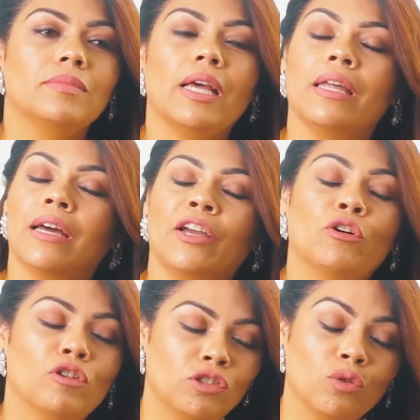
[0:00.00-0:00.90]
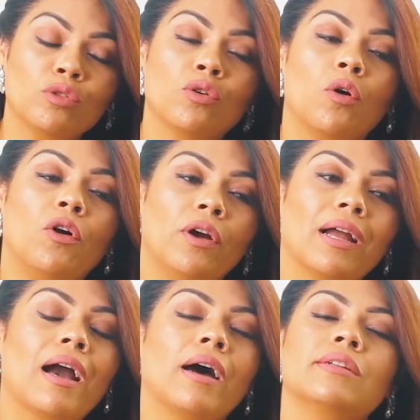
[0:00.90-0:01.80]
And I also told her,
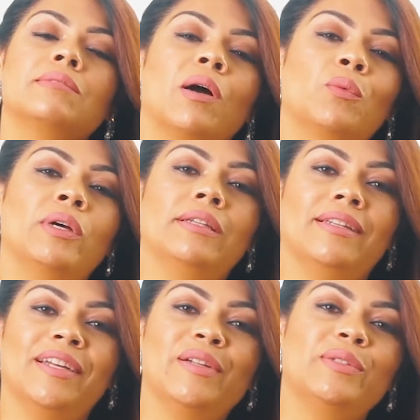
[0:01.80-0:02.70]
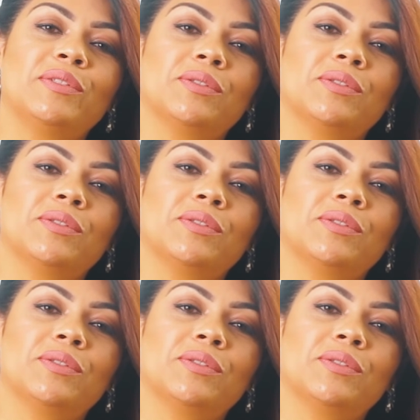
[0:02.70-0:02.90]
and God is my witness,